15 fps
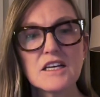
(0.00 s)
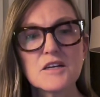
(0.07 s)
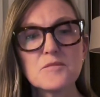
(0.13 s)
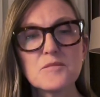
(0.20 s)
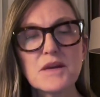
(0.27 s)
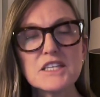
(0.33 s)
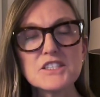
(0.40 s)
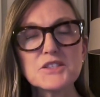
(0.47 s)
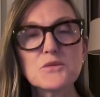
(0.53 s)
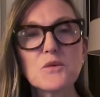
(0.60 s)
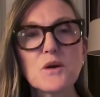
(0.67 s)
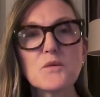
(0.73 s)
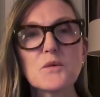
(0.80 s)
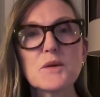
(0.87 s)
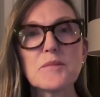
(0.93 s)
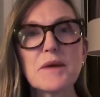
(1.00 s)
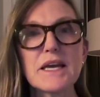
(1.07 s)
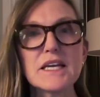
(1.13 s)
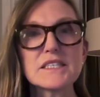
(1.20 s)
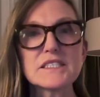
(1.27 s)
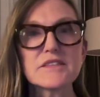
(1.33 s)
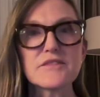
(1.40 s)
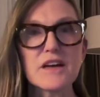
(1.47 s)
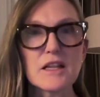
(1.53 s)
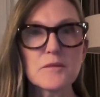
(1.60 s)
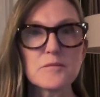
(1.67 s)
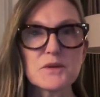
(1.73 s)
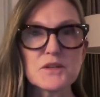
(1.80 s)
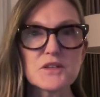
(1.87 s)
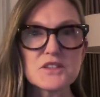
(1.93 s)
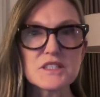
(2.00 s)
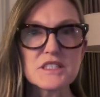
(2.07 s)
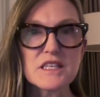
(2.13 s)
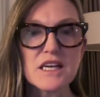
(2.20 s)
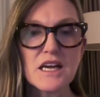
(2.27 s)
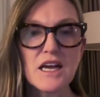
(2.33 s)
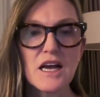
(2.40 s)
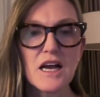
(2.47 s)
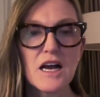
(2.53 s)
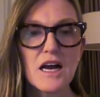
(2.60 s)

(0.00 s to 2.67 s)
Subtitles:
Compared to what we pay developers,